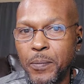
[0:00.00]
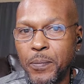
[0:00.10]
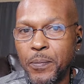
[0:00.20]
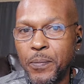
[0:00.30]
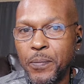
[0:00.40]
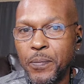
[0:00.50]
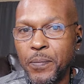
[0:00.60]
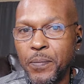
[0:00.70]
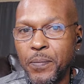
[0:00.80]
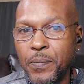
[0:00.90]

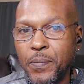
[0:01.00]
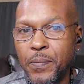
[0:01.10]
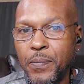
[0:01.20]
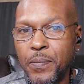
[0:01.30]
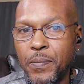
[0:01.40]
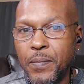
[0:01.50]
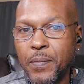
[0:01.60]
[no speech]